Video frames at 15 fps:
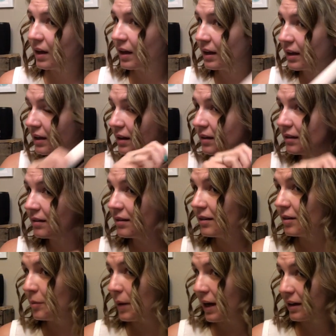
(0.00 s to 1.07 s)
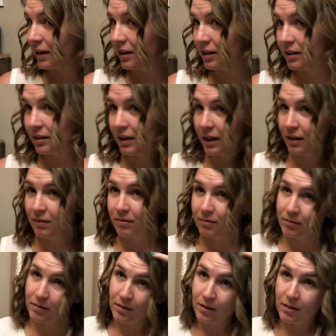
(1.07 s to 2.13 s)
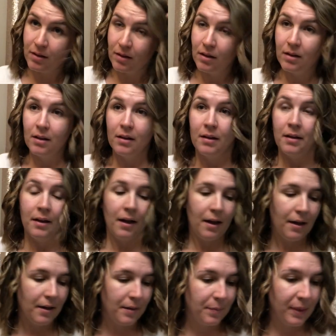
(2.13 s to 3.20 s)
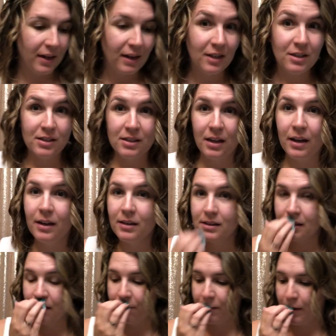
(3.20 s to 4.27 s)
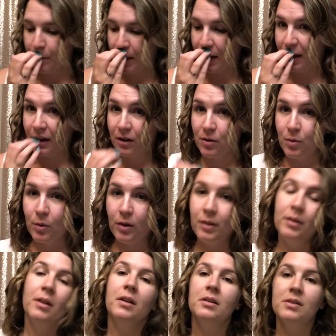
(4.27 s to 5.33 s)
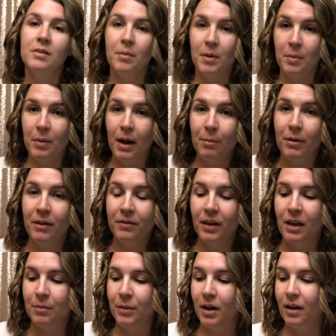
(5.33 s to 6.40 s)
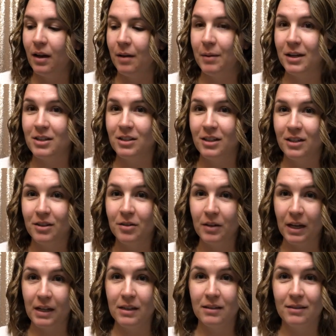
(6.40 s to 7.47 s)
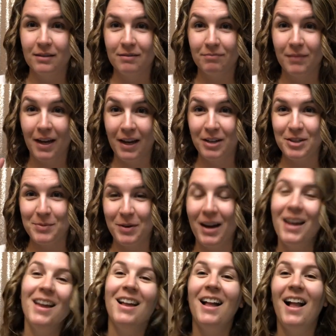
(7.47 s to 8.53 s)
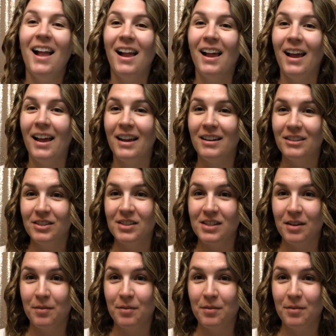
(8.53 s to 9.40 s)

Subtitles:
can go back and curl it. Then I just let it sit for a minute and cool. So I'm gonna pop off camera. I'm actually gonna go get my hairspray and I'll just